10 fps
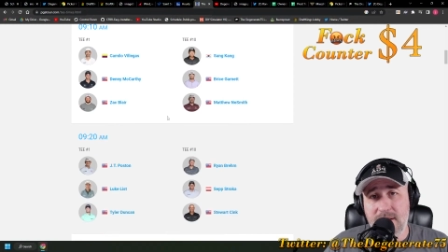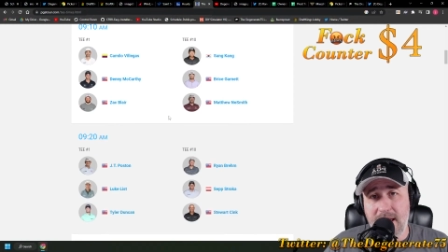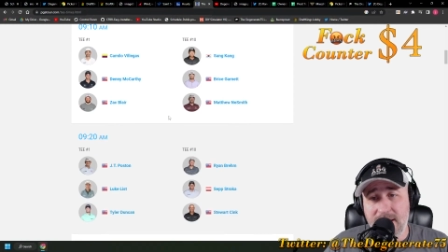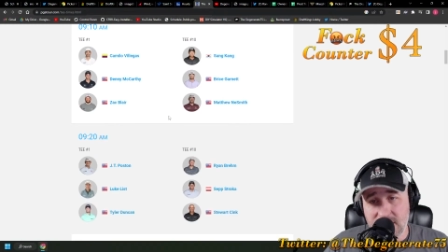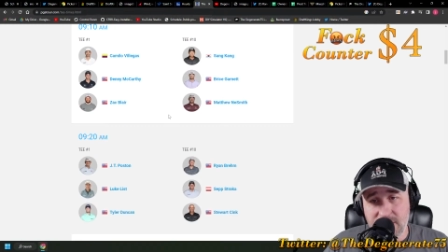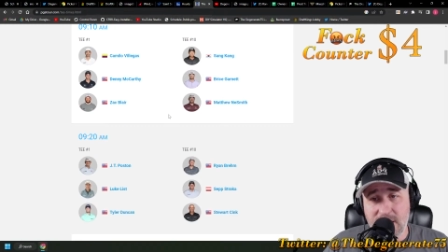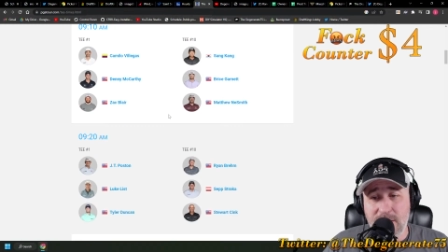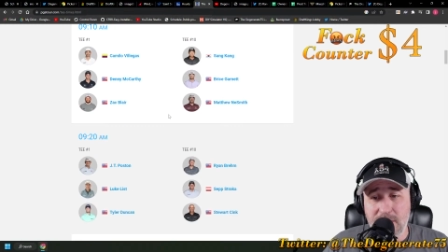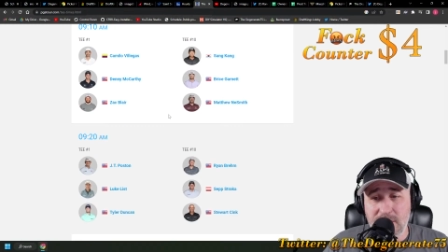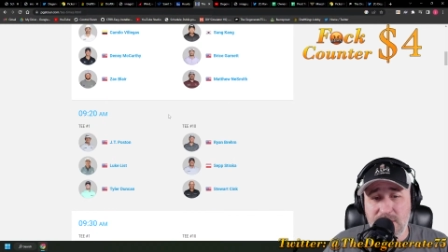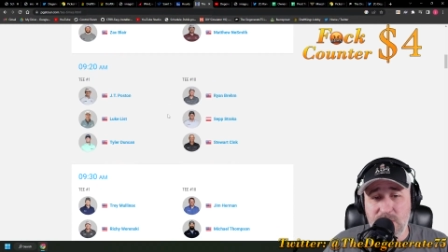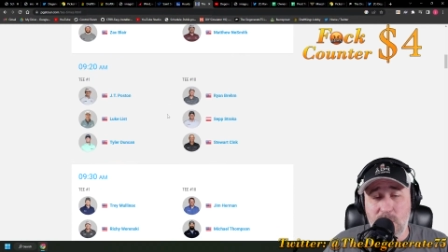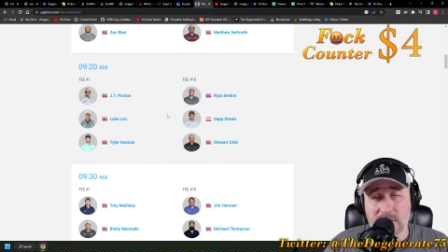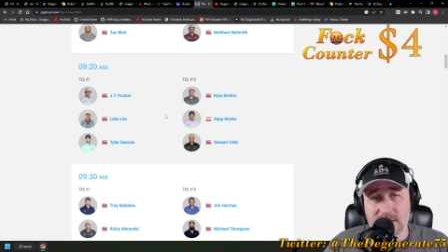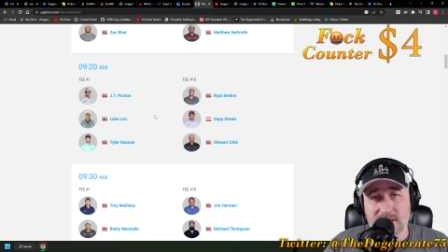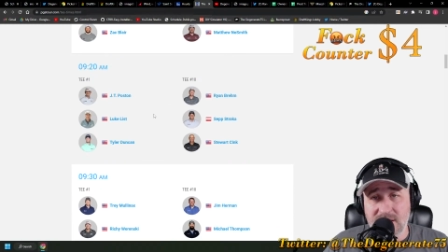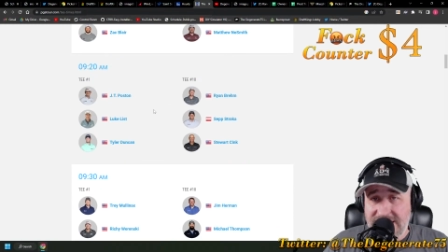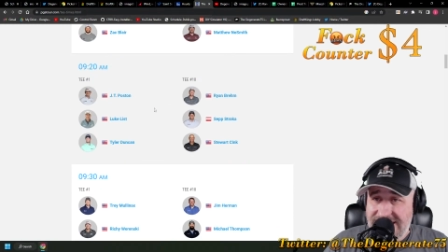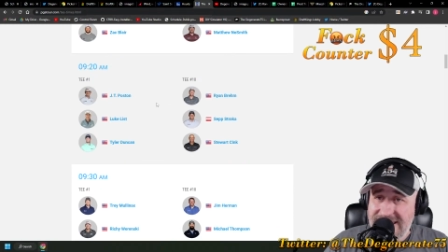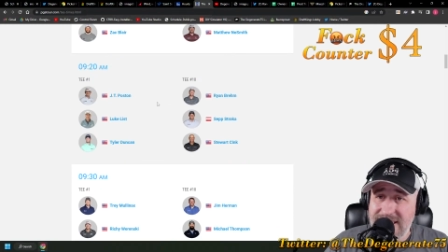Okay, because if you don't know, there's 2 courses. There's
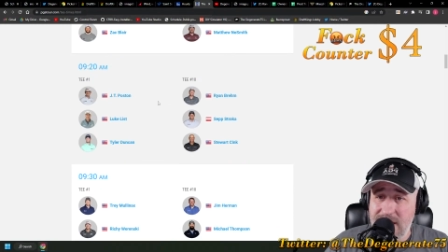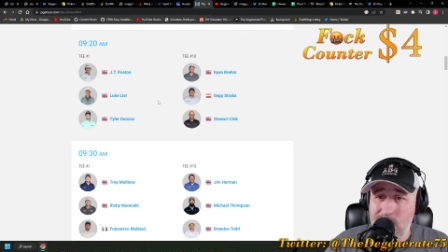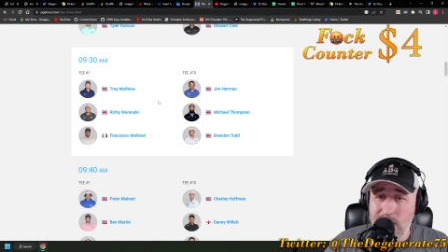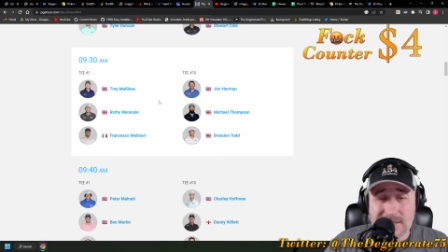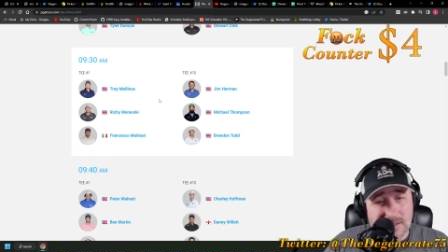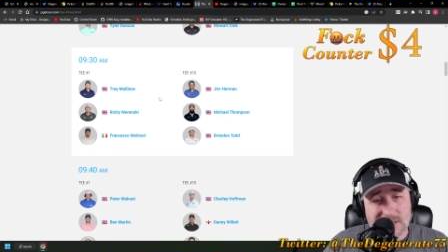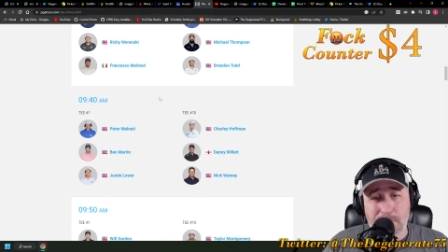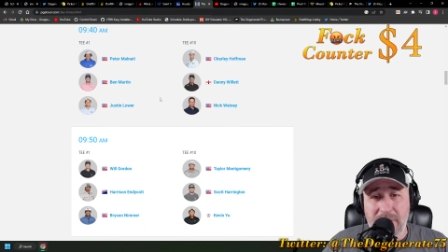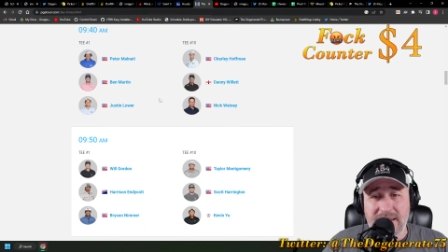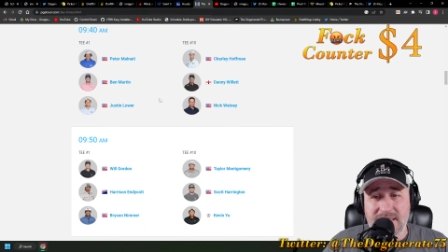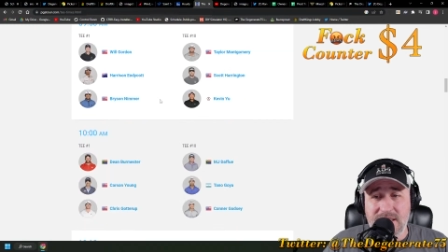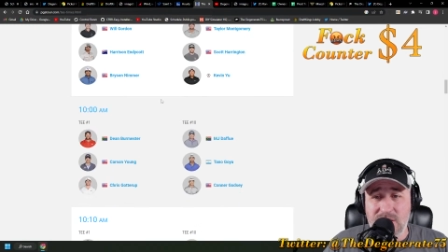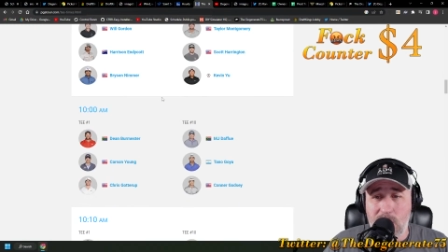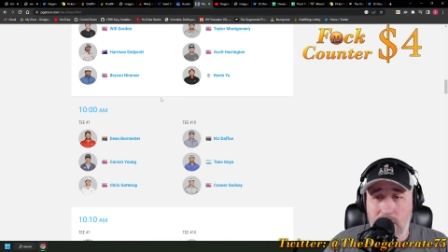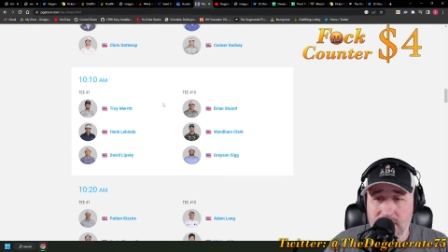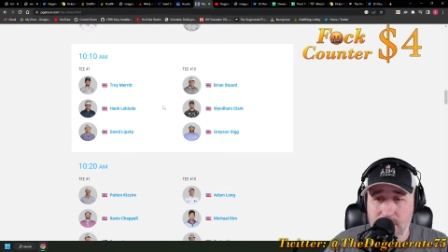the Seaside course and there's the Plantation course.